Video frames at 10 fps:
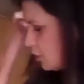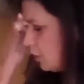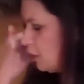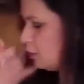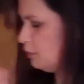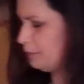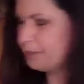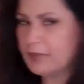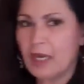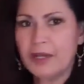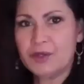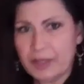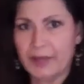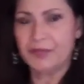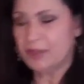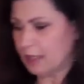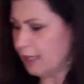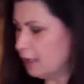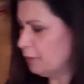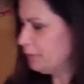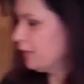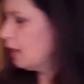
to show you how you cut the kale